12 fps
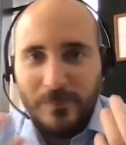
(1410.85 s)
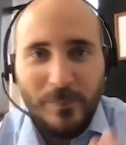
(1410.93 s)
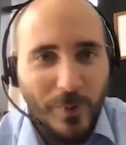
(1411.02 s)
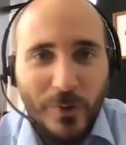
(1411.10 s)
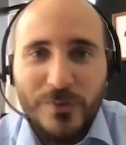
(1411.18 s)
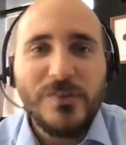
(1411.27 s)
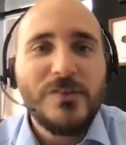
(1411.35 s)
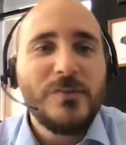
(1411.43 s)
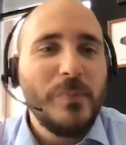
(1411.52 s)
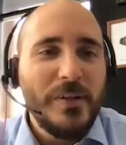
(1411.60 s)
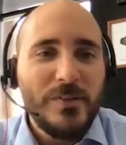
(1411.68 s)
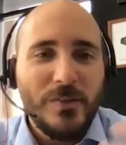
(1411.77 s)
process
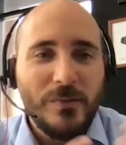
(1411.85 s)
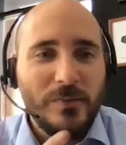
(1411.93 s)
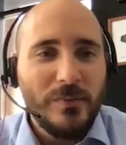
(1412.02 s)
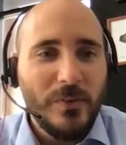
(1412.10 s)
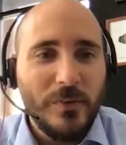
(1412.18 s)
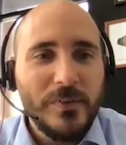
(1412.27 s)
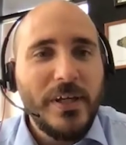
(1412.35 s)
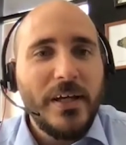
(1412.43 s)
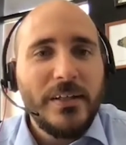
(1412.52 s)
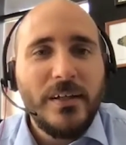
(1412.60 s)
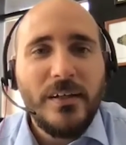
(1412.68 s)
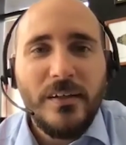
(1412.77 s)
based on
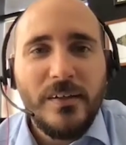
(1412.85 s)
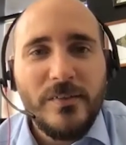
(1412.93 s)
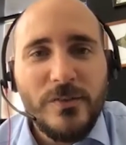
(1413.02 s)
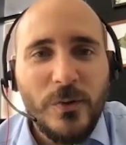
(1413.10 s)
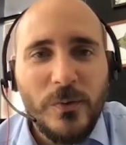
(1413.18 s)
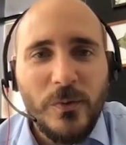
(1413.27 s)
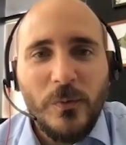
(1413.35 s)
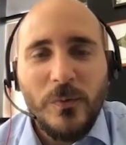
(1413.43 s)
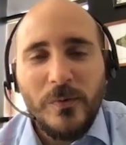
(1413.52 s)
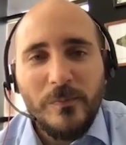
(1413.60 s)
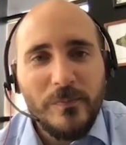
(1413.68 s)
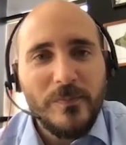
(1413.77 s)
data and so on? Or